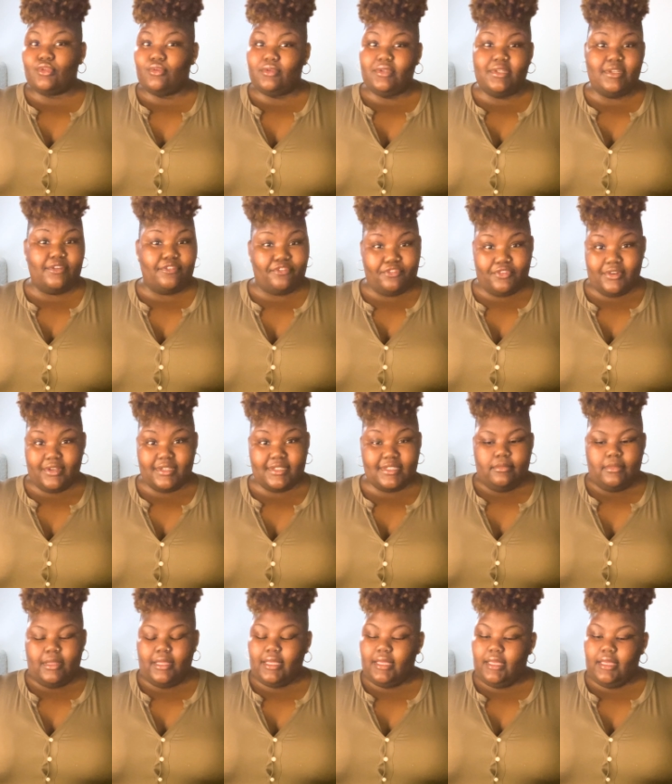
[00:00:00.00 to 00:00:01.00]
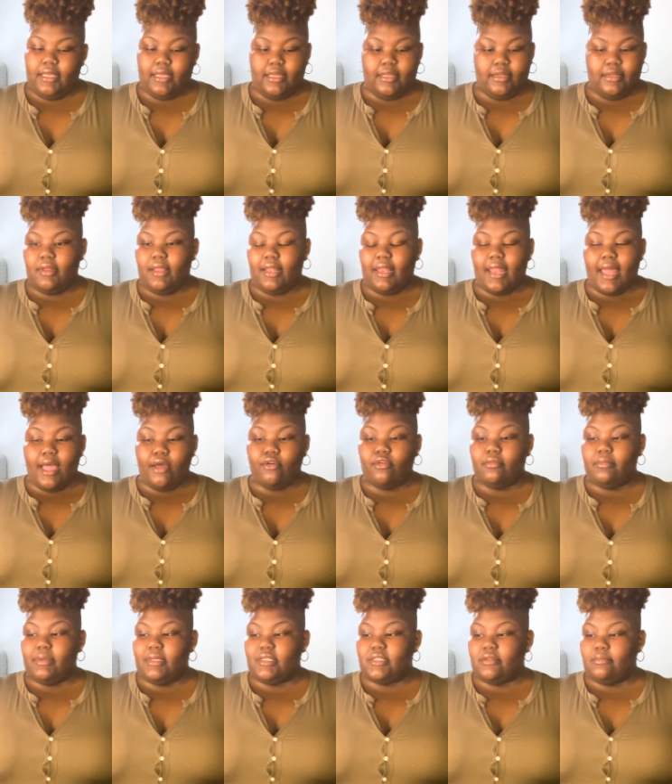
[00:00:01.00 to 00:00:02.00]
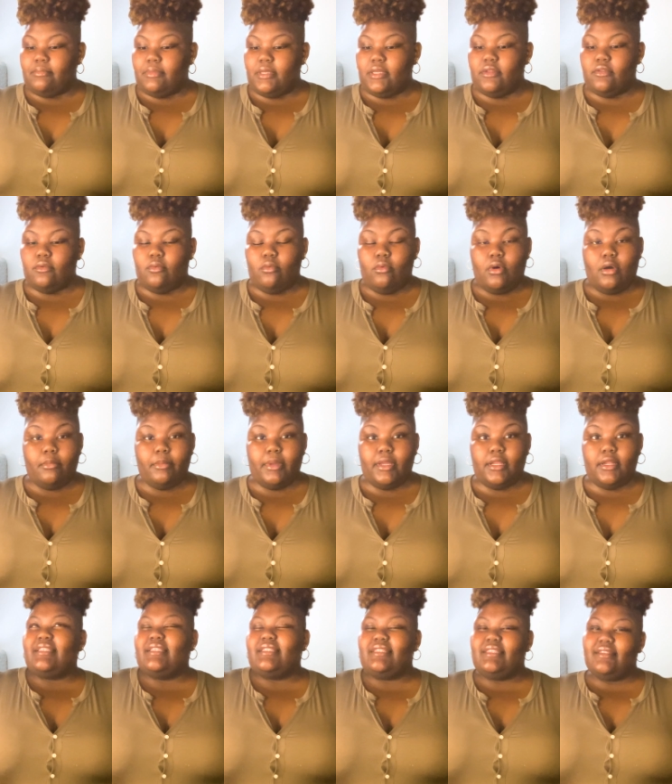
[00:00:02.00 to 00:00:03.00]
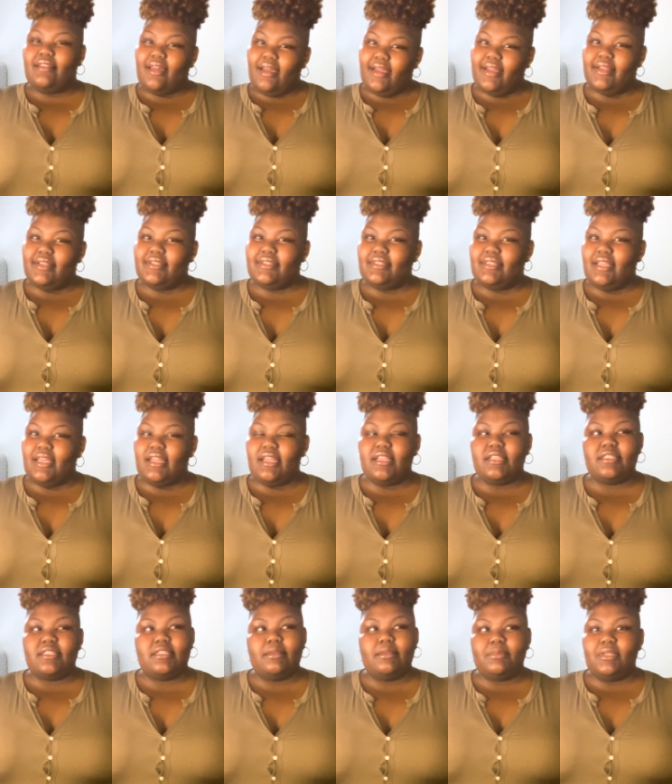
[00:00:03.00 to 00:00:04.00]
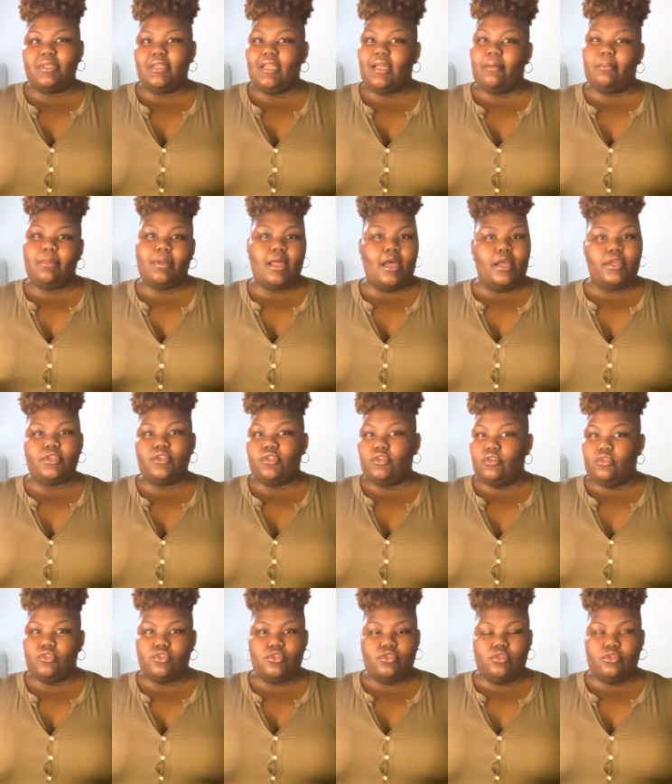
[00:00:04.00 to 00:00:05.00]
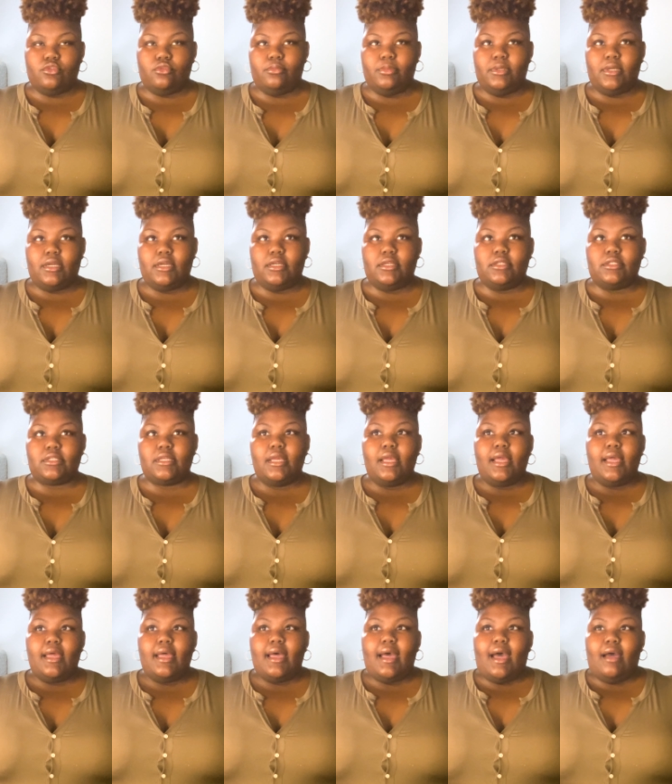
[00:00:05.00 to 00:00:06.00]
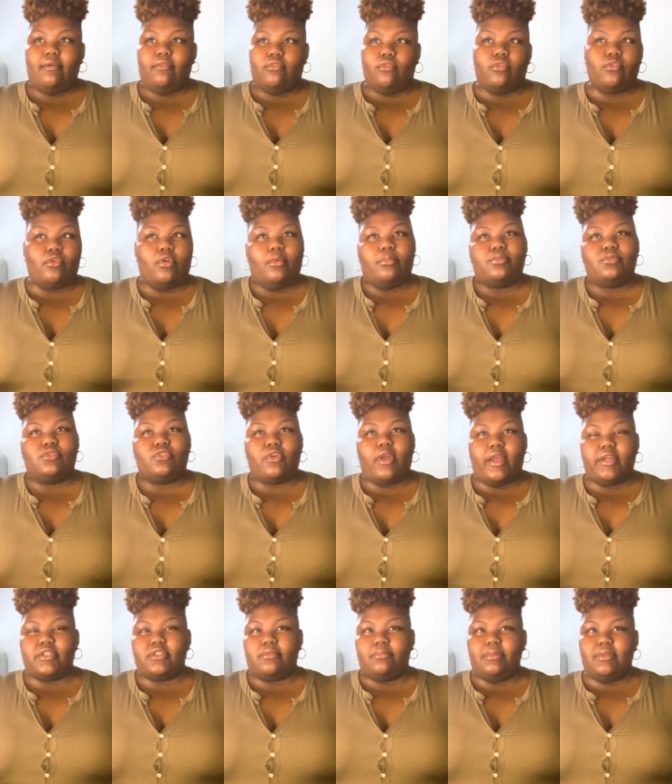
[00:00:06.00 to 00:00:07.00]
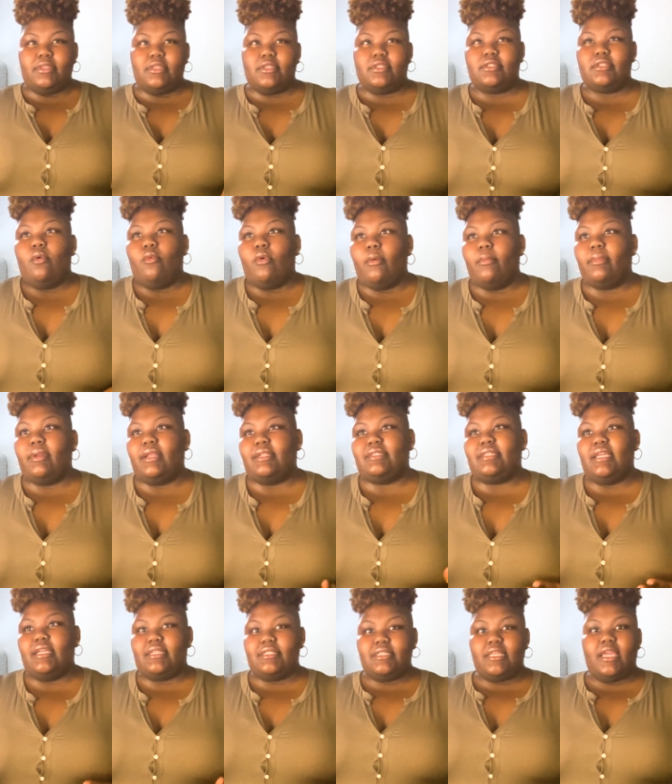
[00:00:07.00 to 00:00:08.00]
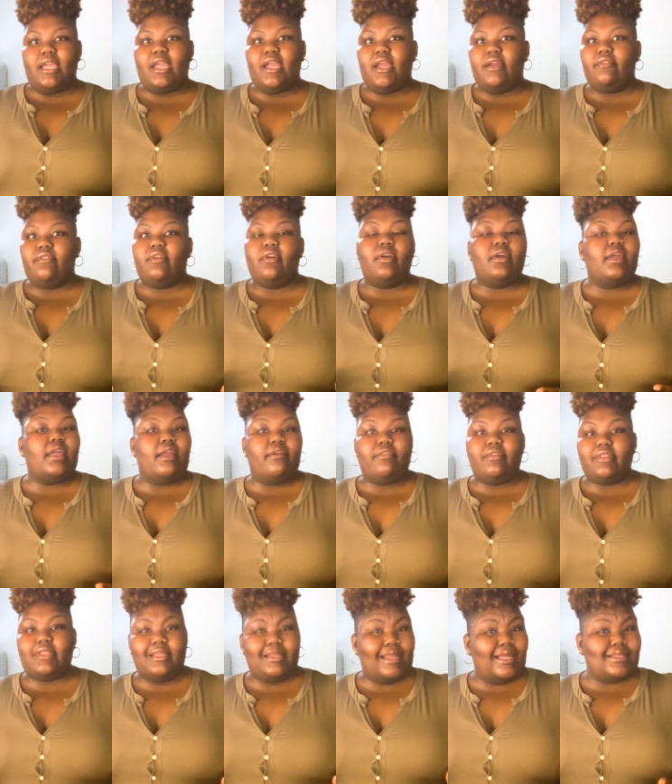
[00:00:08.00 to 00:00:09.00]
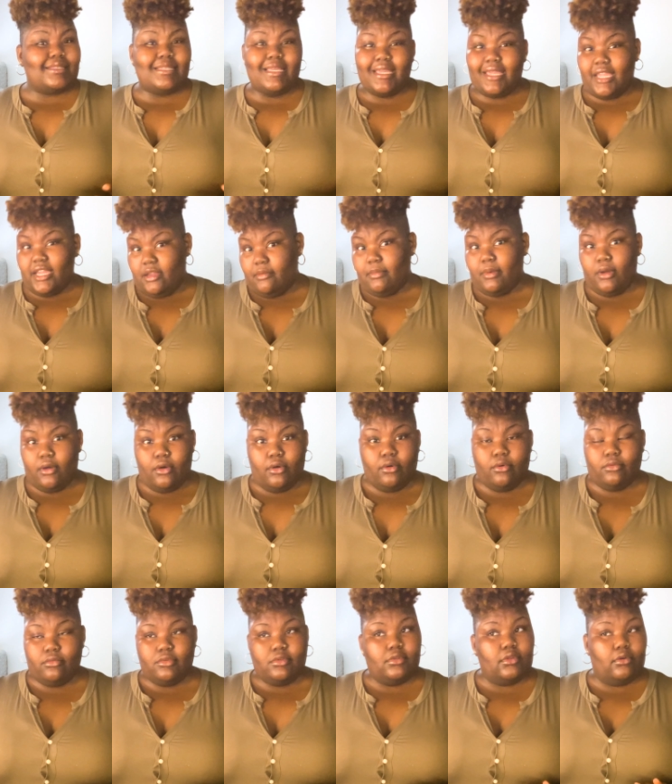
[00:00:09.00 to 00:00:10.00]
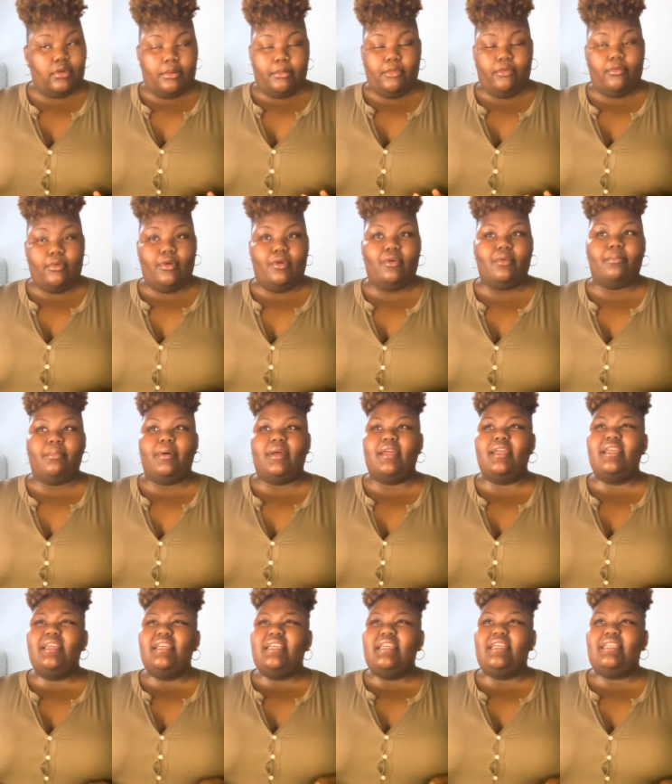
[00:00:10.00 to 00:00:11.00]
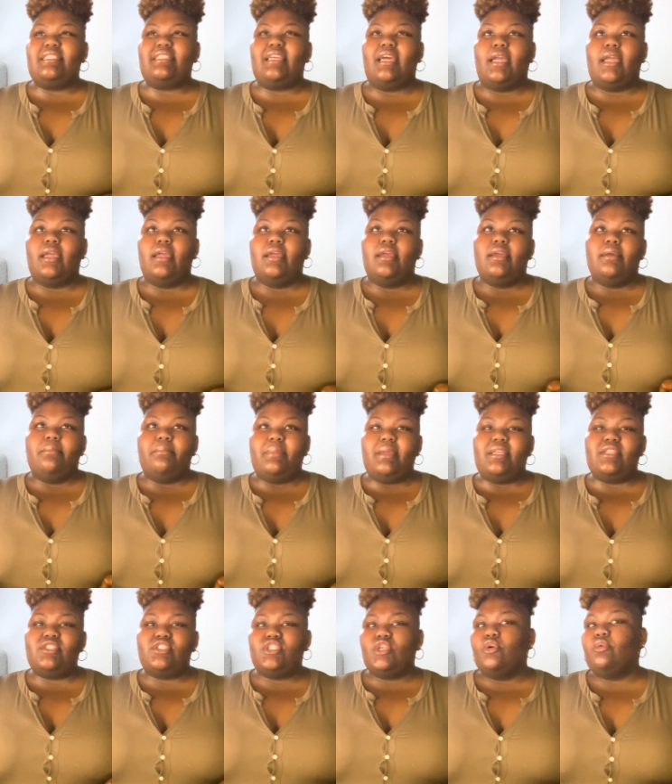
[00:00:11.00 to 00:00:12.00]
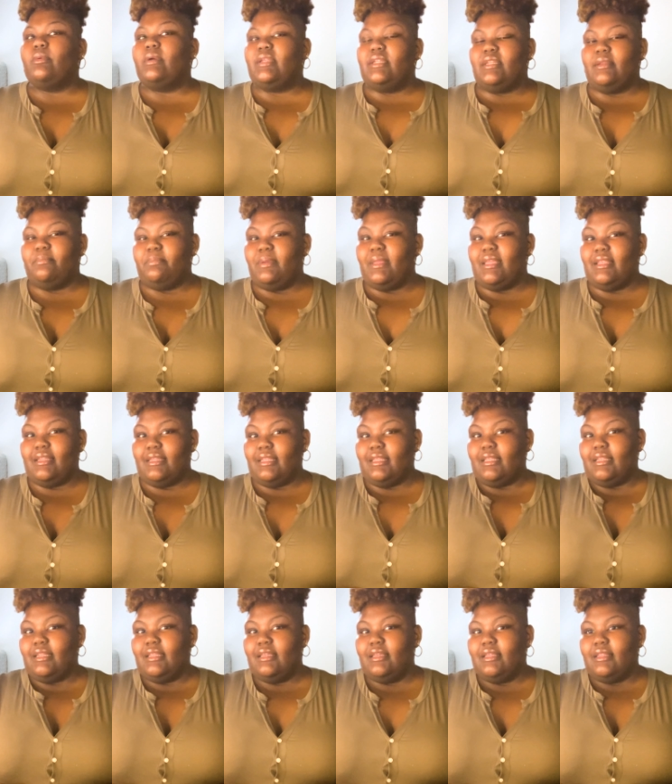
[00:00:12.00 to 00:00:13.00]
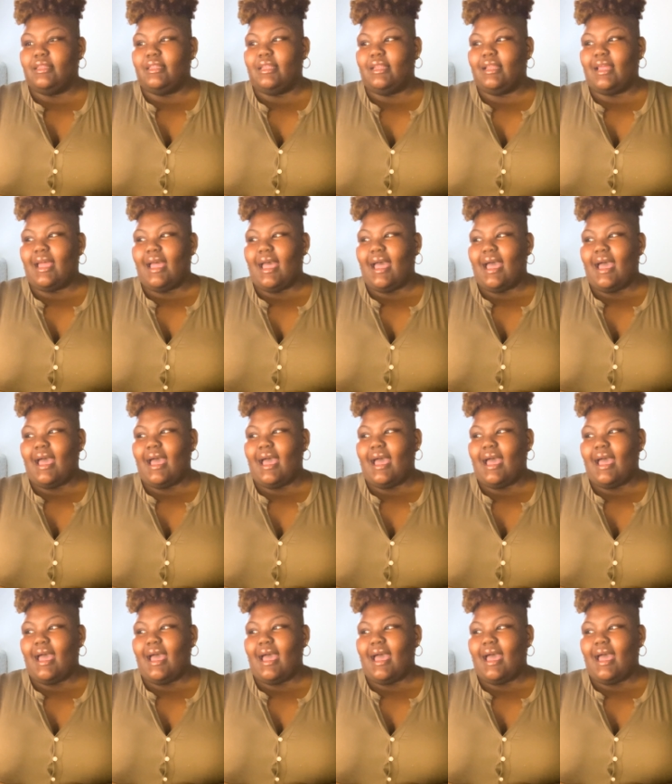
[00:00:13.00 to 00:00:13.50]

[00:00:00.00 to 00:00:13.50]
different. Again, allowing me to be the woman. It's nice. And it's something I'm not used to because I grew up trying to be this woman that takes care of everything. I take care of my own, don't get me wrong, but it's like being so independent that